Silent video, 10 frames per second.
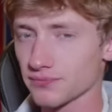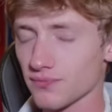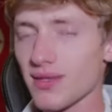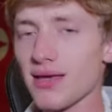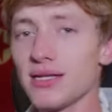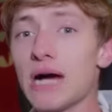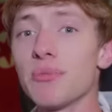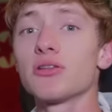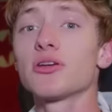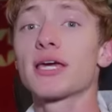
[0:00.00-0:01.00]
now i'm going to
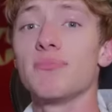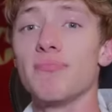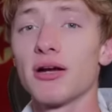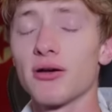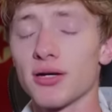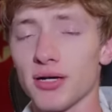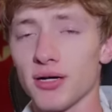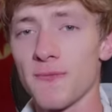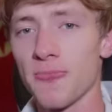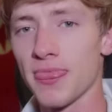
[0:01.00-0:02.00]
look at america
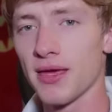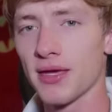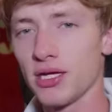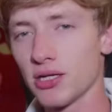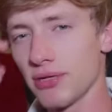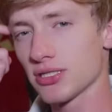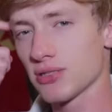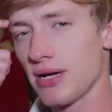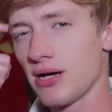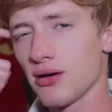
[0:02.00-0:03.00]
here because
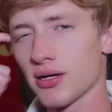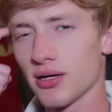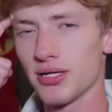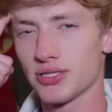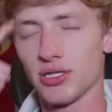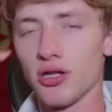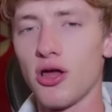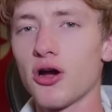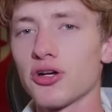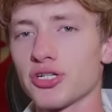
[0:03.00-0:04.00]
america is the
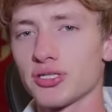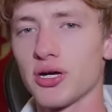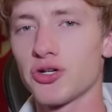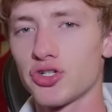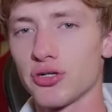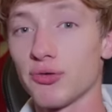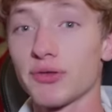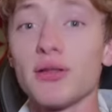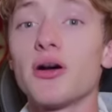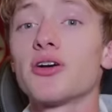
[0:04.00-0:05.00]
largest country with the
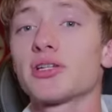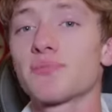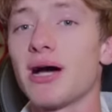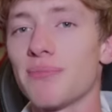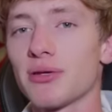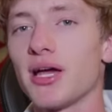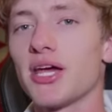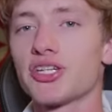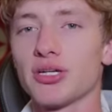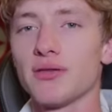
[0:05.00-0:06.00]
largest
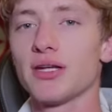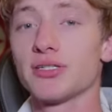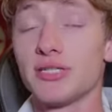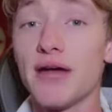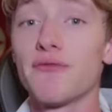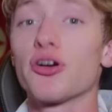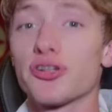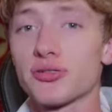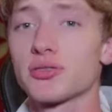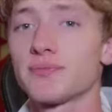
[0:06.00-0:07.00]
population that is
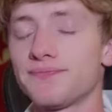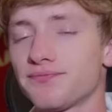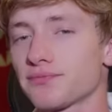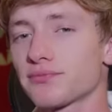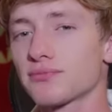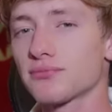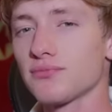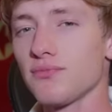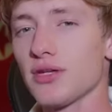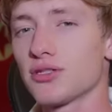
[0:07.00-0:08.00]
diverse
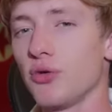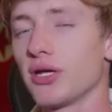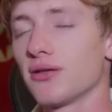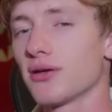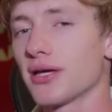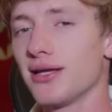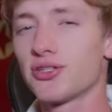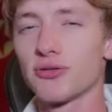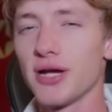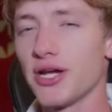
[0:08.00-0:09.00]
so we can look at
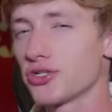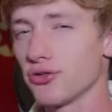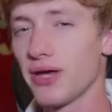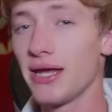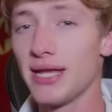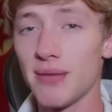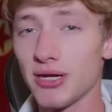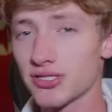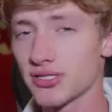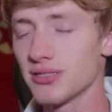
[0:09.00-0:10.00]
interracial
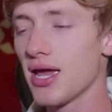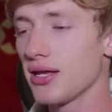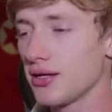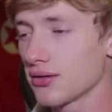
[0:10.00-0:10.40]
dynamics and dating